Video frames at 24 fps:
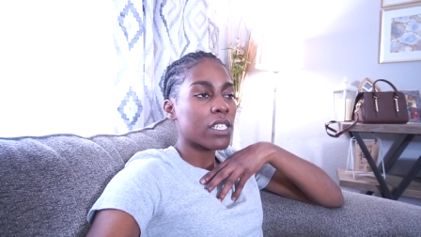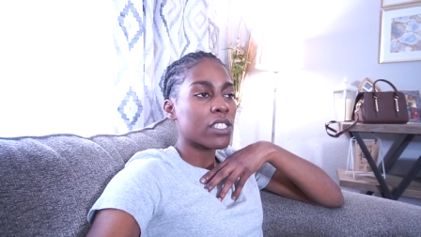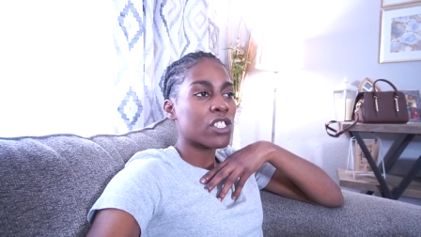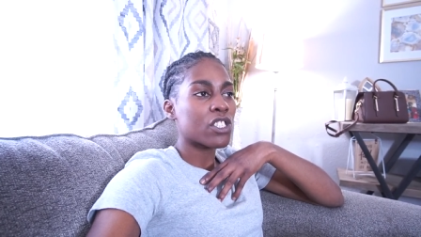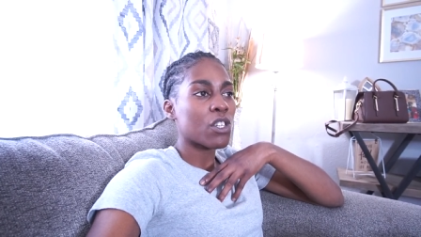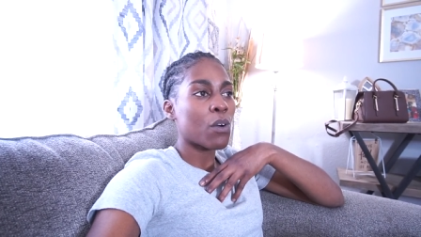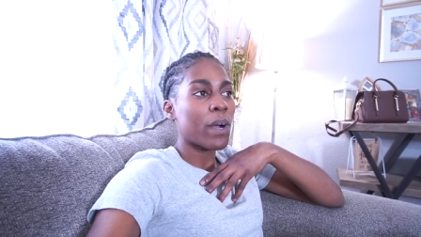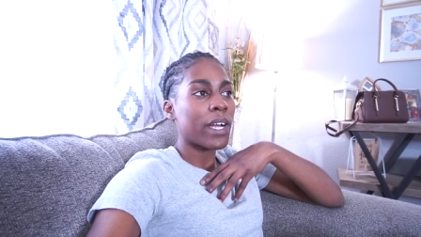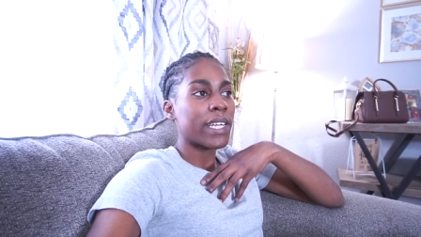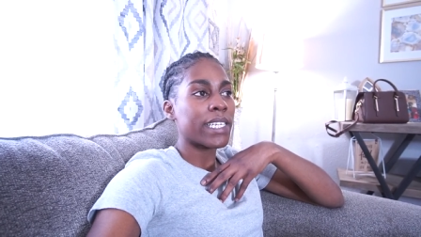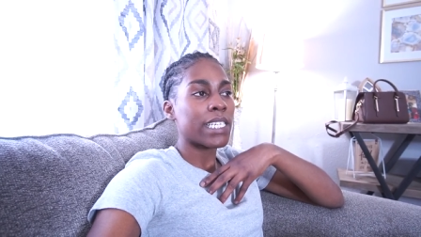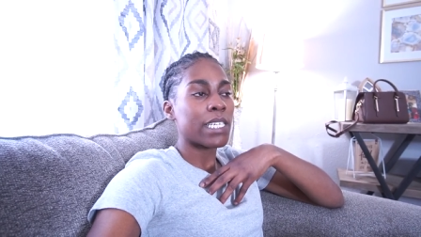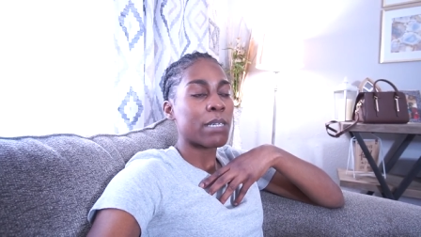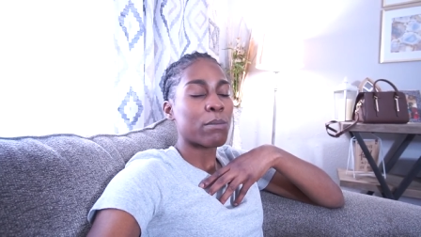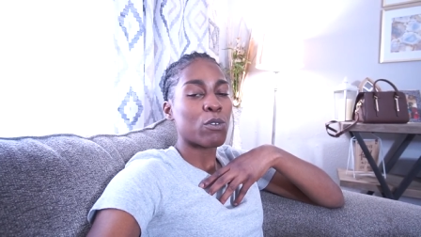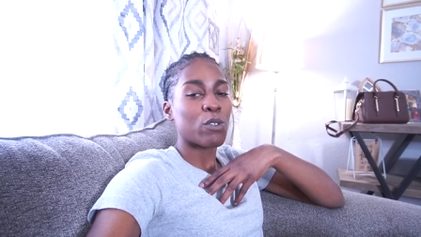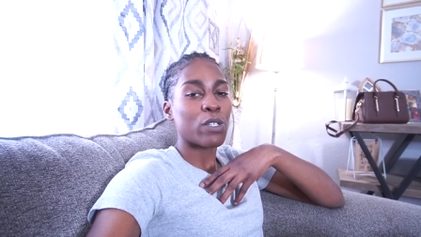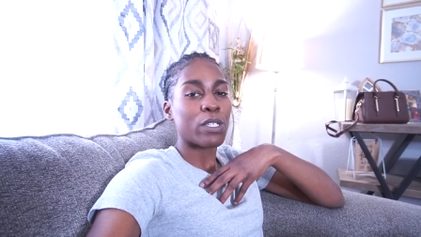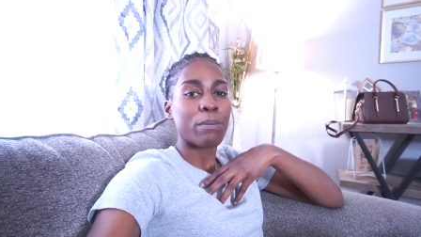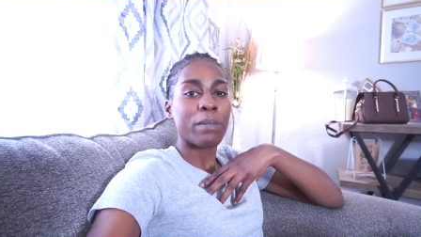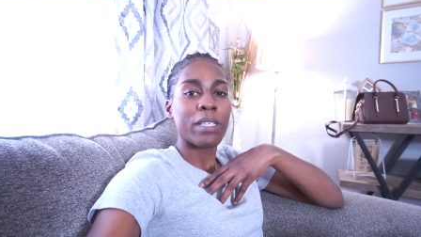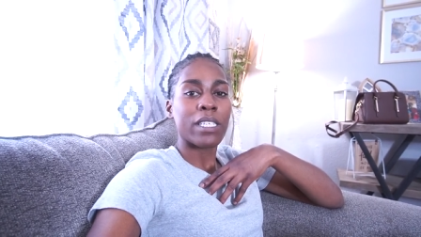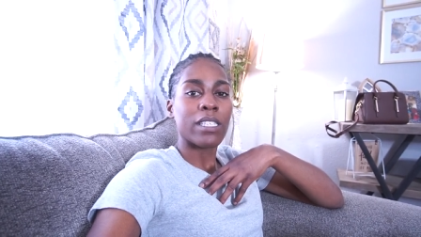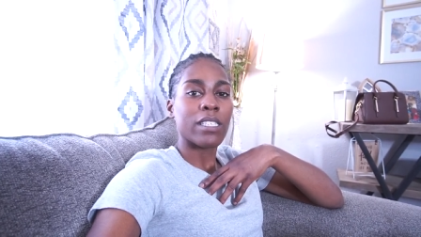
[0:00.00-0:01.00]
So I am going
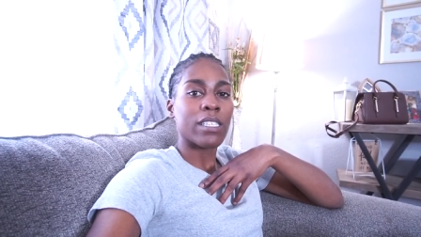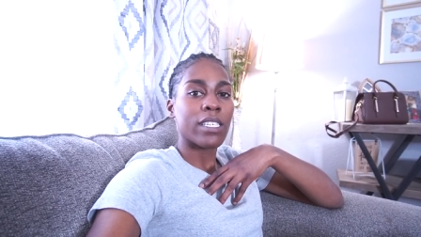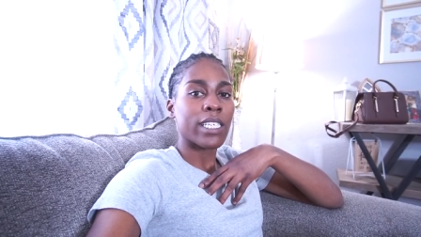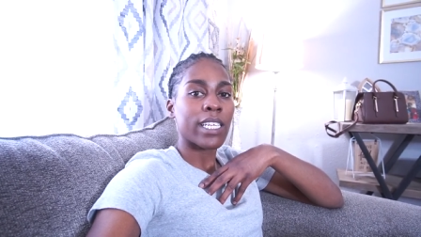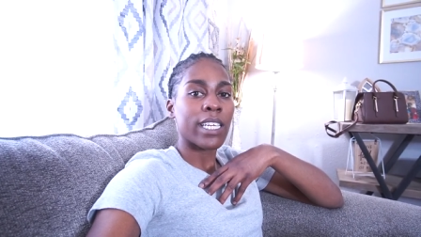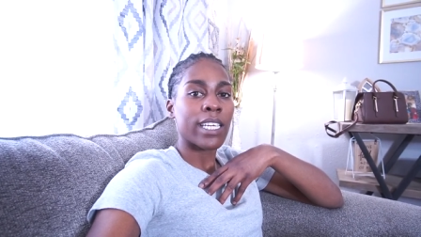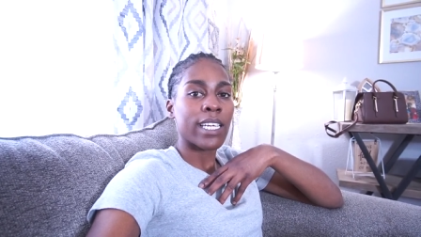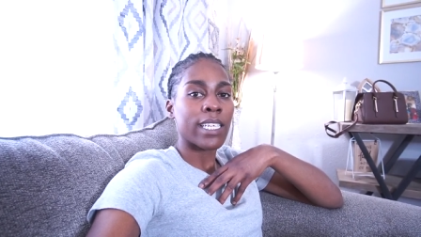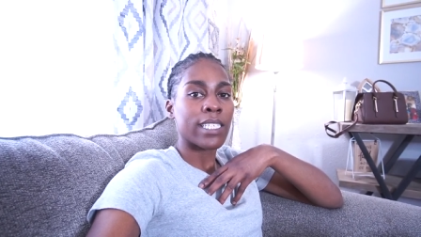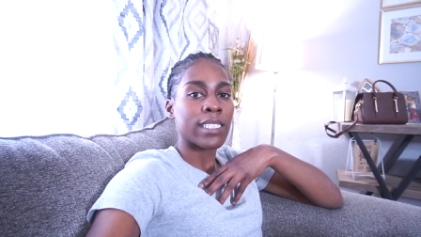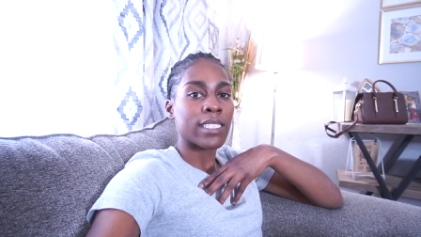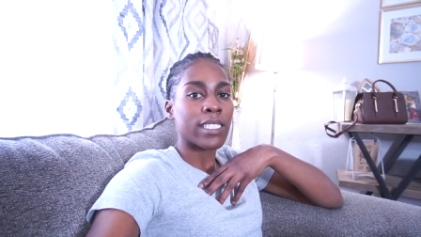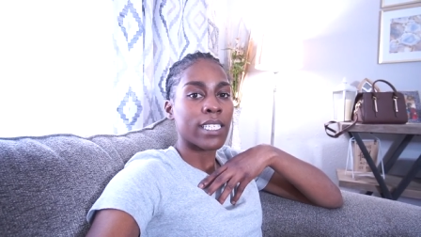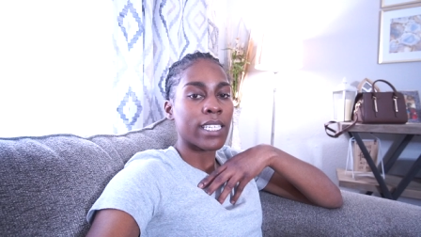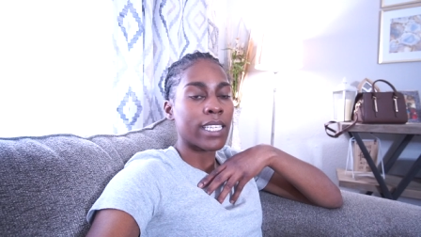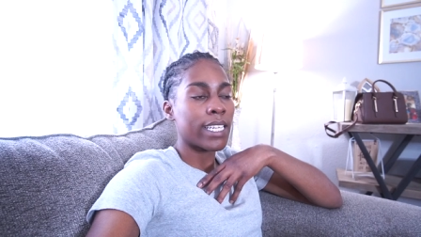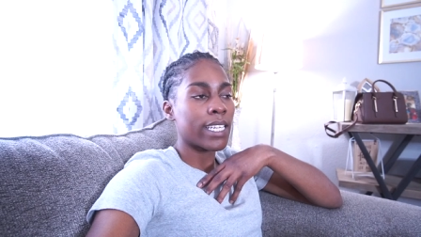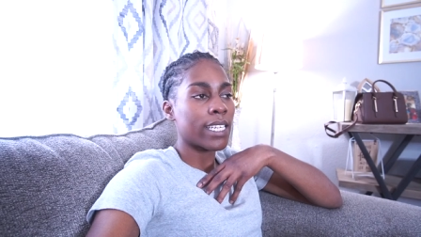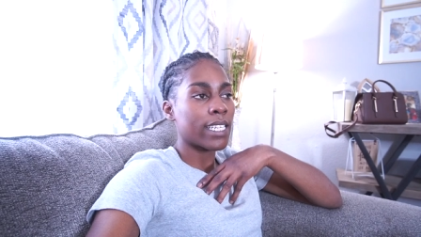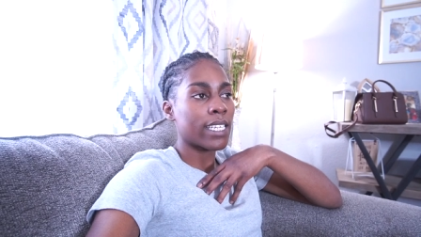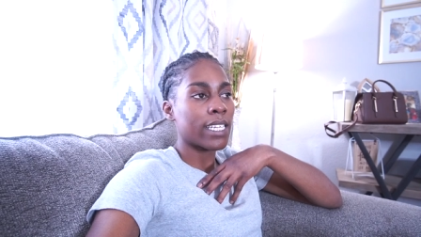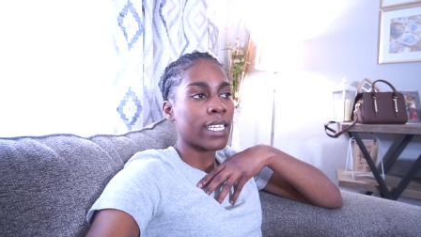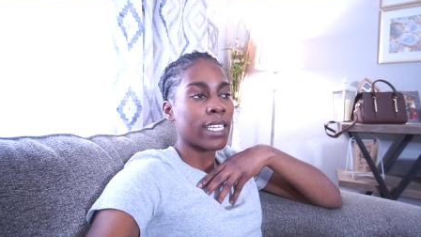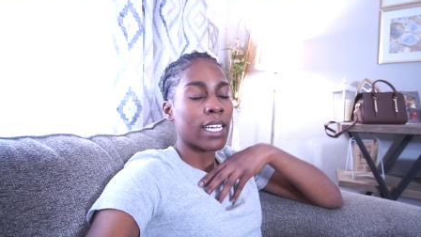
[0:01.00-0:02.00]
to be looking into
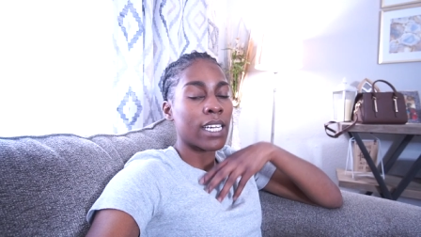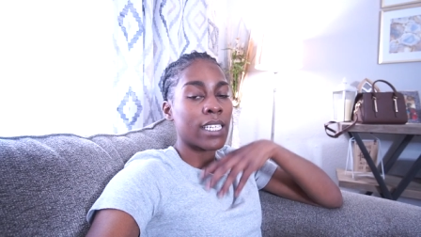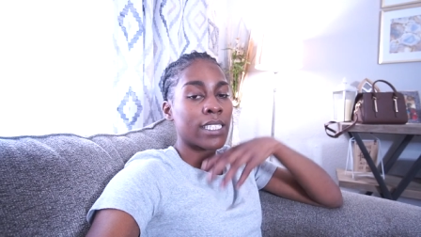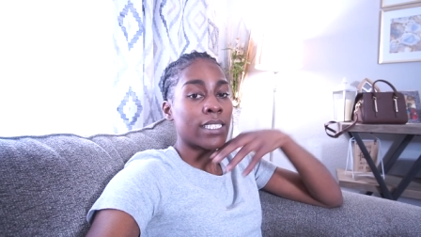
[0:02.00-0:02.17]
getting a